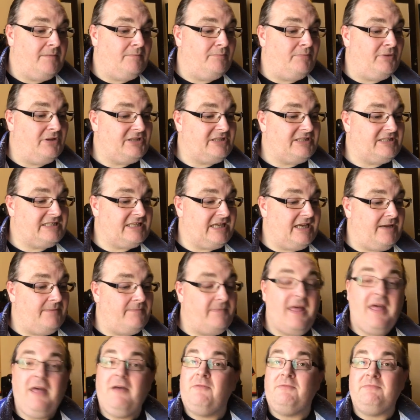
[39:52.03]
But
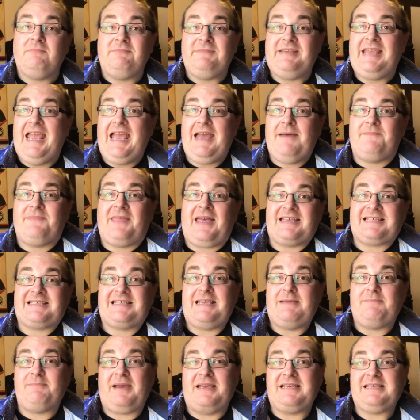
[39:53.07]
yeah, that's
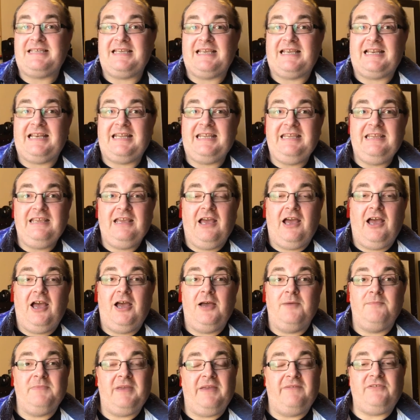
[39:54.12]
it basically.
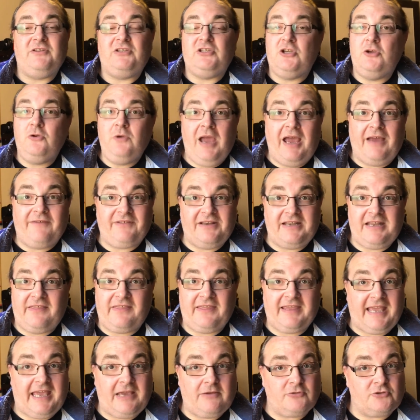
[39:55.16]
If you do have
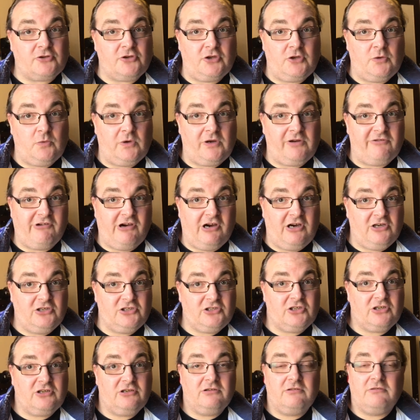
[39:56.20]
anything else that you want to
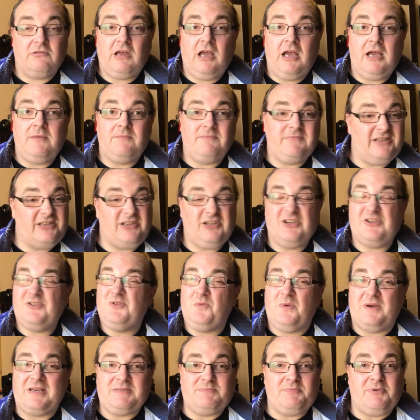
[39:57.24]
ask, then you can
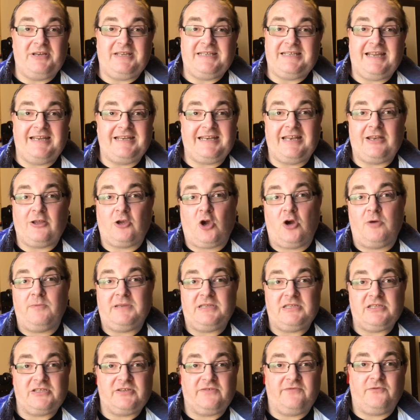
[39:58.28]
always put it down in the
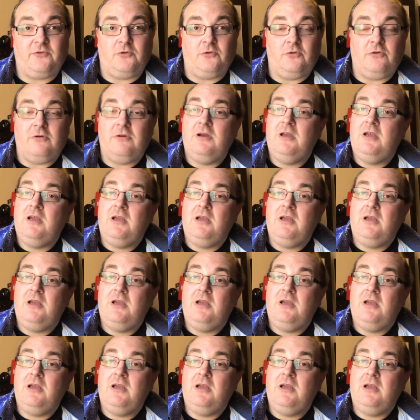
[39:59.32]
comments for